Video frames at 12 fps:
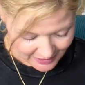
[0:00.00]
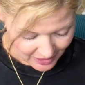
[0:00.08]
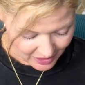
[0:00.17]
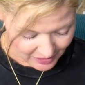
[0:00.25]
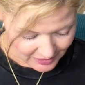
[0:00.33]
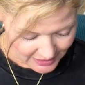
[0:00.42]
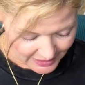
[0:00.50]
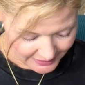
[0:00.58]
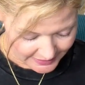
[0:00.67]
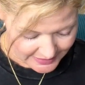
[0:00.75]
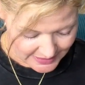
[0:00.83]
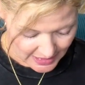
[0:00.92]
All
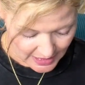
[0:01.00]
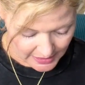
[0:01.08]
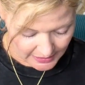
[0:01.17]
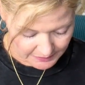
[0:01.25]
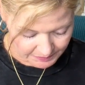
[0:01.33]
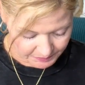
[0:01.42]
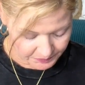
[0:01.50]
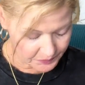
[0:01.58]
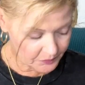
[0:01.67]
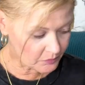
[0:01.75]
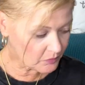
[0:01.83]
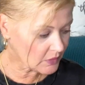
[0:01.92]
right. Um,
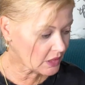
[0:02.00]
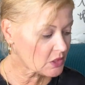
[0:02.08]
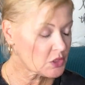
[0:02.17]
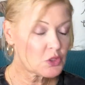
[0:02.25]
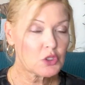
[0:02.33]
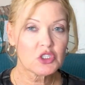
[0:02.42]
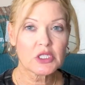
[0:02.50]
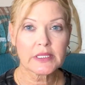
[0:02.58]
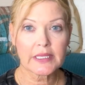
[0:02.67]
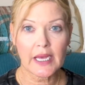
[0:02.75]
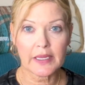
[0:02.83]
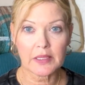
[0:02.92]
usually
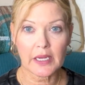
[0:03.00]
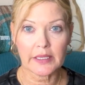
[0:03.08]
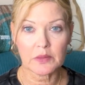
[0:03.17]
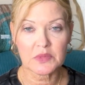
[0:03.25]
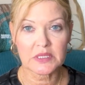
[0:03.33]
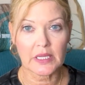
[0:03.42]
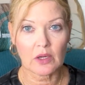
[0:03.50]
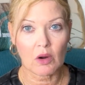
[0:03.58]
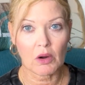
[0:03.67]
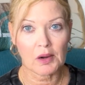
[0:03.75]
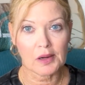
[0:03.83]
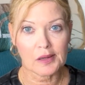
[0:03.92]
get items that
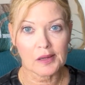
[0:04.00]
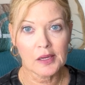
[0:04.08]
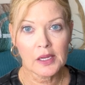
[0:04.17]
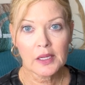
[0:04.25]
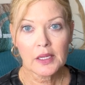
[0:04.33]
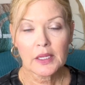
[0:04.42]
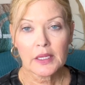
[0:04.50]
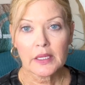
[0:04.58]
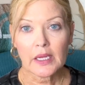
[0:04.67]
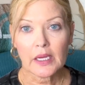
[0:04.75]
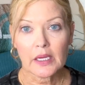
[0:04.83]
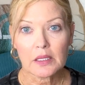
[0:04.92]
are
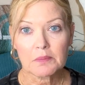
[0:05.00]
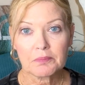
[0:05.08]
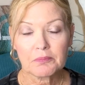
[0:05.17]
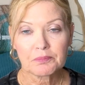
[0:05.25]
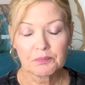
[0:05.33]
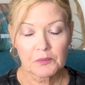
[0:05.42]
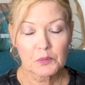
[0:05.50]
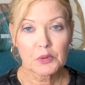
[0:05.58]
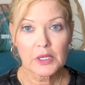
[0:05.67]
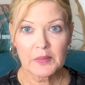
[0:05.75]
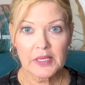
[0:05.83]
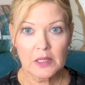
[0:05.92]
um,
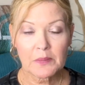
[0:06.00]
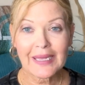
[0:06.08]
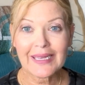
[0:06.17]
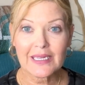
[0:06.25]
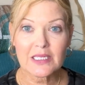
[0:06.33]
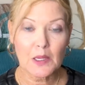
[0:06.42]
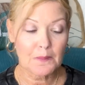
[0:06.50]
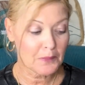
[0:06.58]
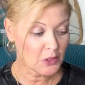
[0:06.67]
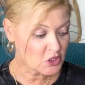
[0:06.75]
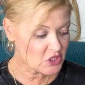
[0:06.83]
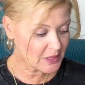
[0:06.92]
premium and
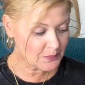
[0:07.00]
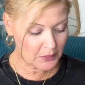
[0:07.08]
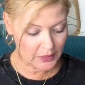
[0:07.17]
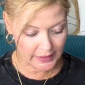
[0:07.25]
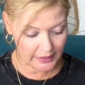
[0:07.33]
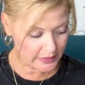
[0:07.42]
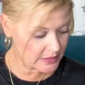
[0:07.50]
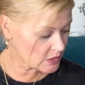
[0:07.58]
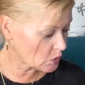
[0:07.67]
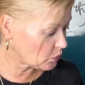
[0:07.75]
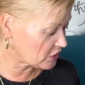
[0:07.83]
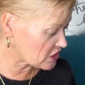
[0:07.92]
emerging brands,
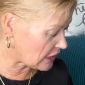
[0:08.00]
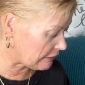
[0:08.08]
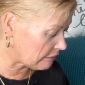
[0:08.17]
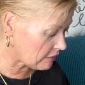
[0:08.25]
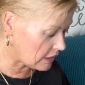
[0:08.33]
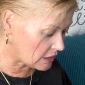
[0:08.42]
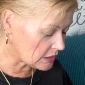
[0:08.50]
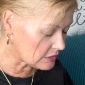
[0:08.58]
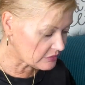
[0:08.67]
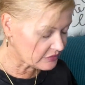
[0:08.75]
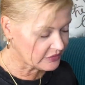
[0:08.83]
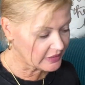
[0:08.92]
which I love.